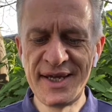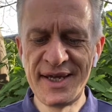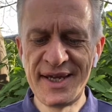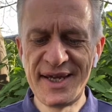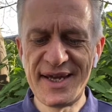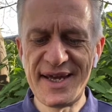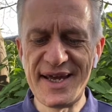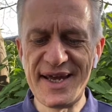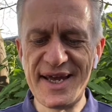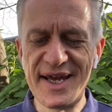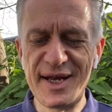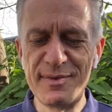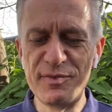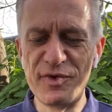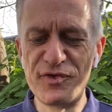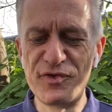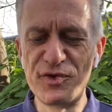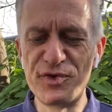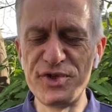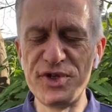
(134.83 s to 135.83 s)
and
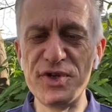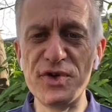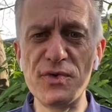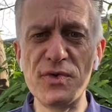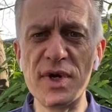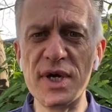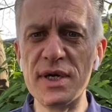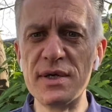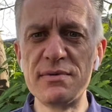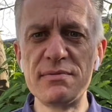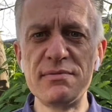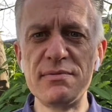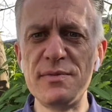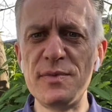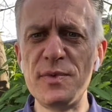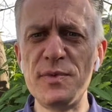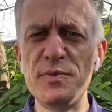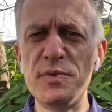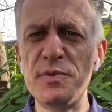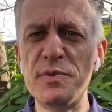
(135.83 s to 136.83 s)
before you know it,
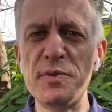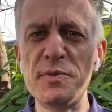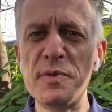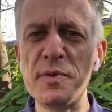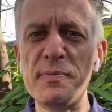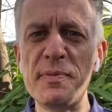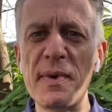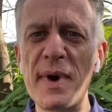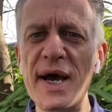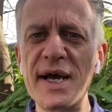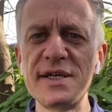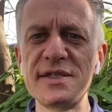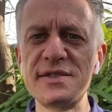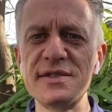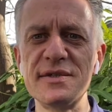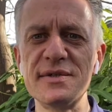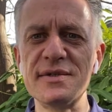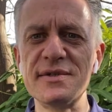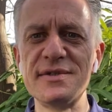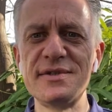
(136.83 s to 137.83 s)
we'd be back
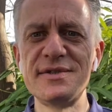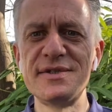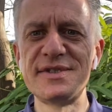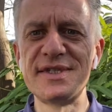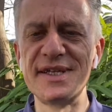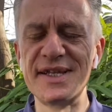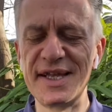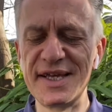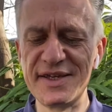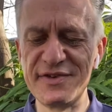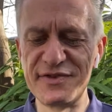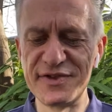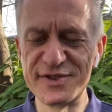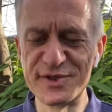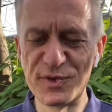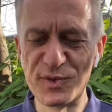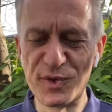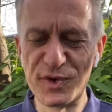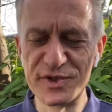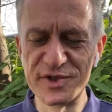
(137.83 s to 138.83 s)
to life as it
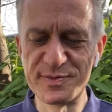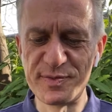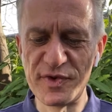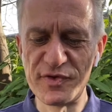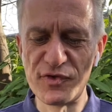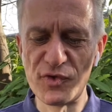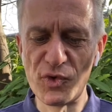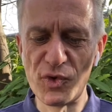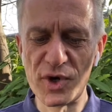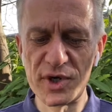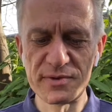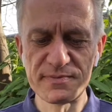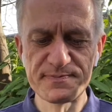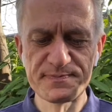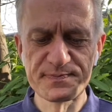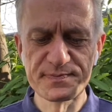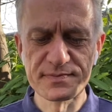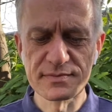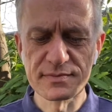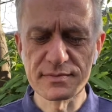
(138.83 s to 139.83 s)
was before.
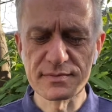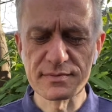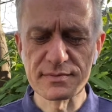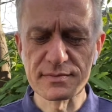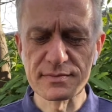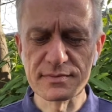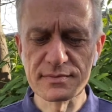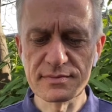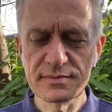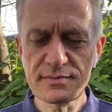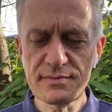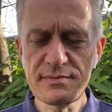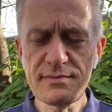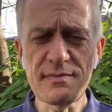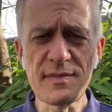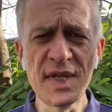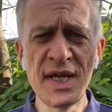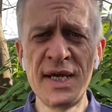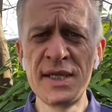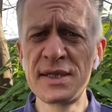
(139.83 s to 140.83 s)

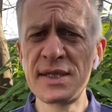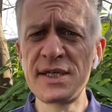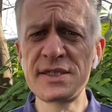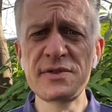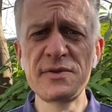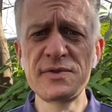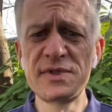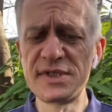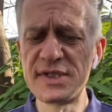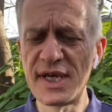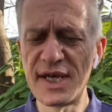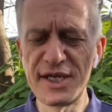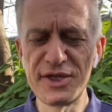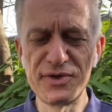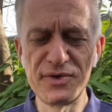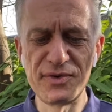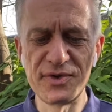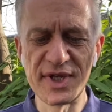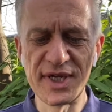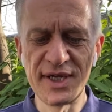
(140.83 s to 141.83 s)
And little did I
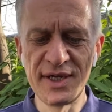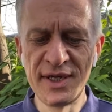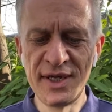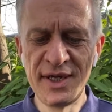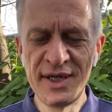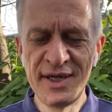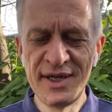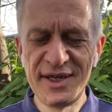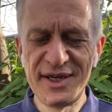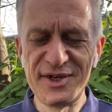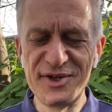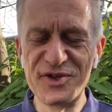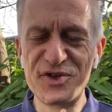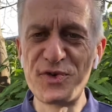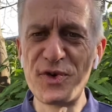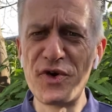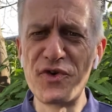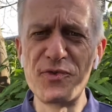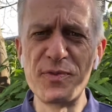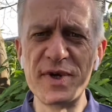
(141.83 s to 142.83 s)
know that, you know,
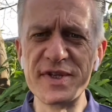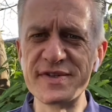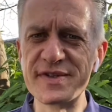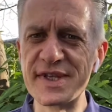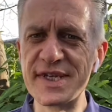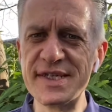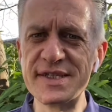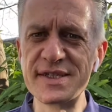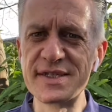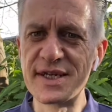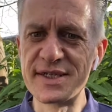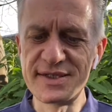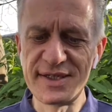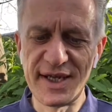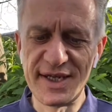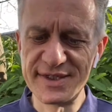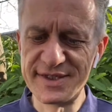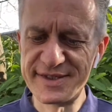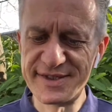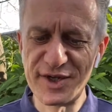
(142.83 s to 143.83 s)
12 months later,
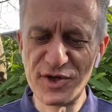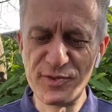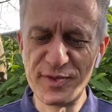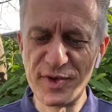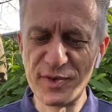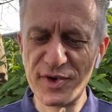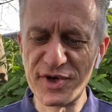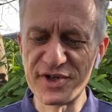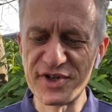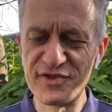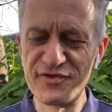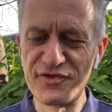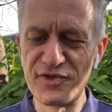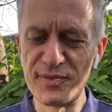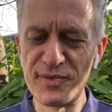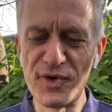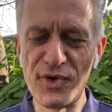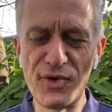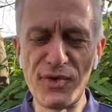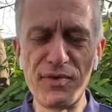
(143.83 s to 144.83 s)
I'd still be working from
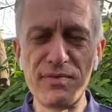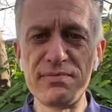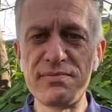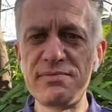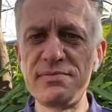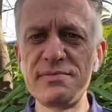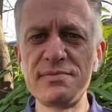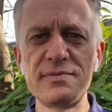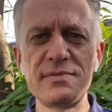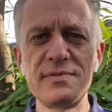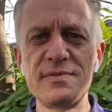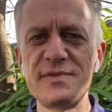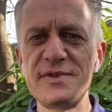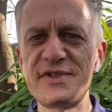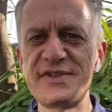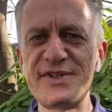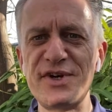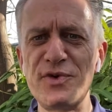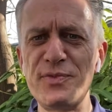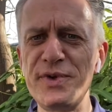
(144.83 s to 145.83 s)
home,
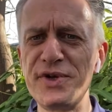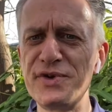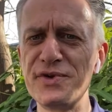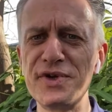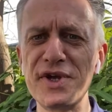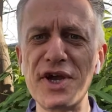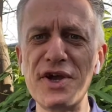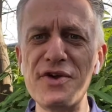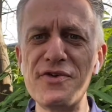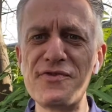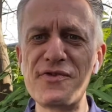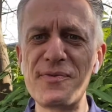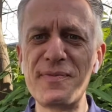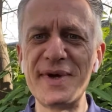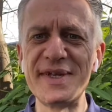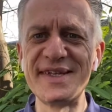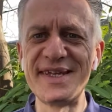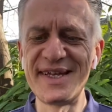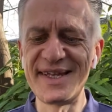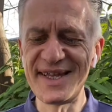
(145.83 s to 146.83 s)
still be going out for my
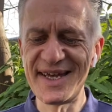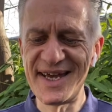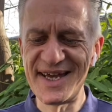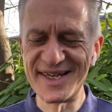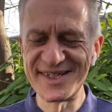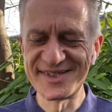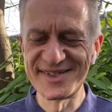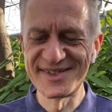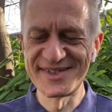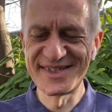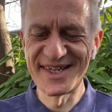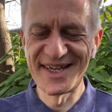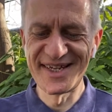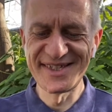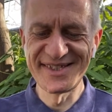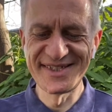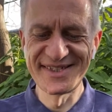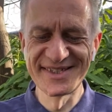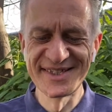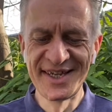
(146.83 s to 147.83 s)
daily
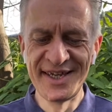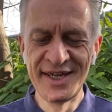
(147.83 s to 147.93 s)
exercise,